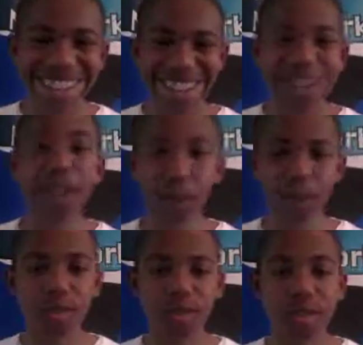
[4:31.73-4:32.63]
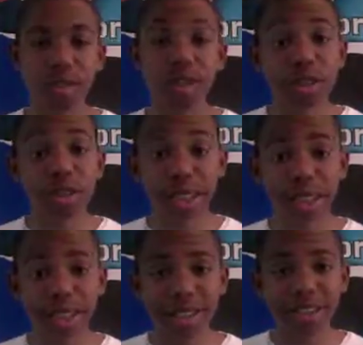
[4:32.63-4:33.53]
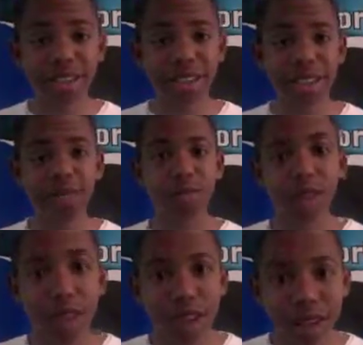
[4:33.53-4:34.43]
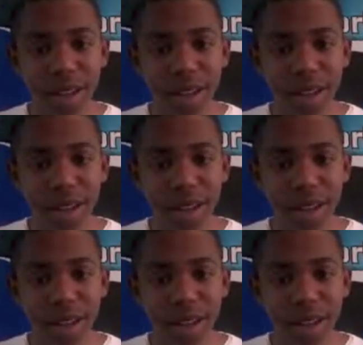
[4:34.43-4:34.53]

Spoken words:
So, did you know, kids, that squid